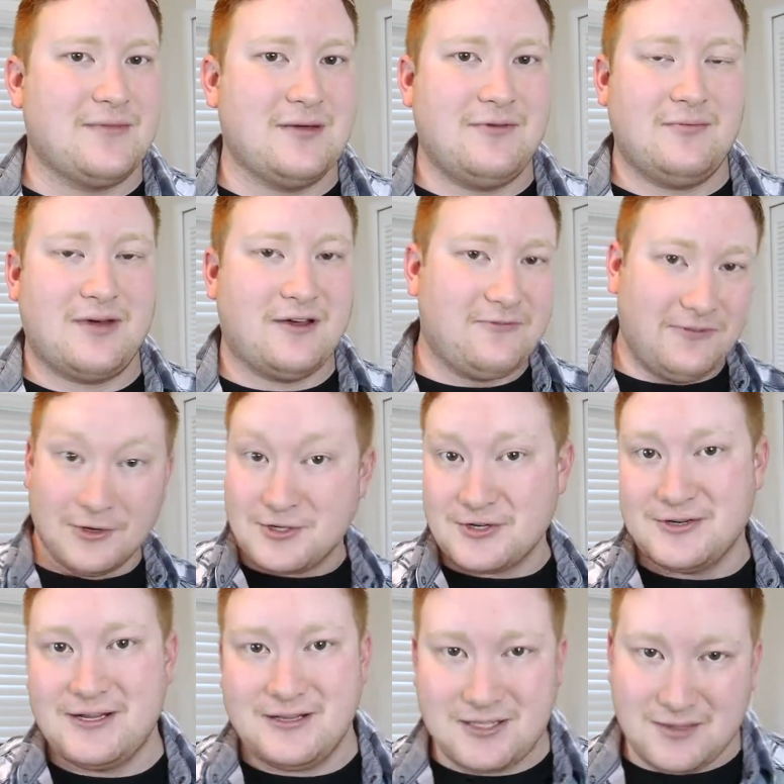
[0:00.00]
Maybe my
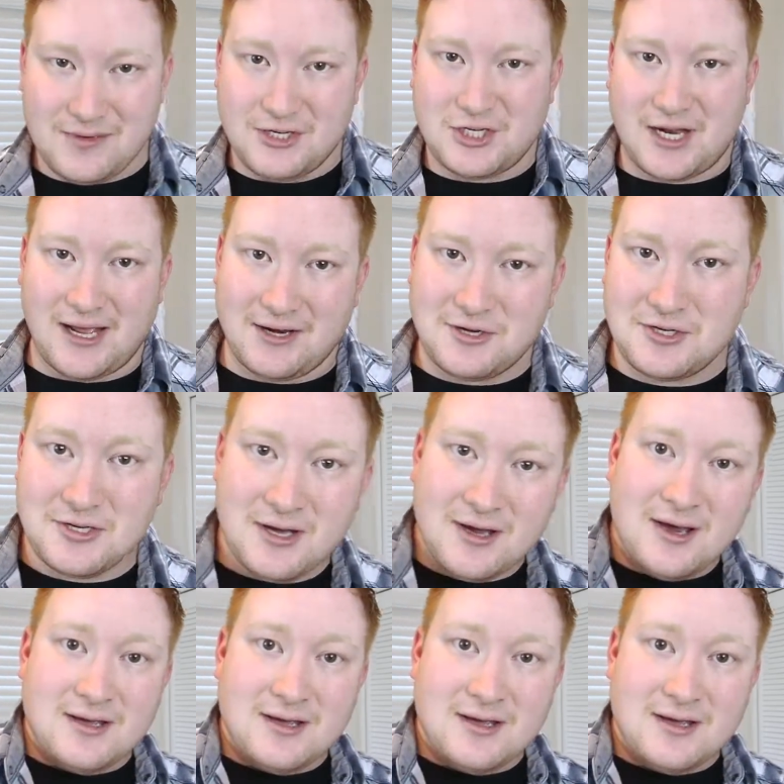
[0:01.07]
filter needs to be changed.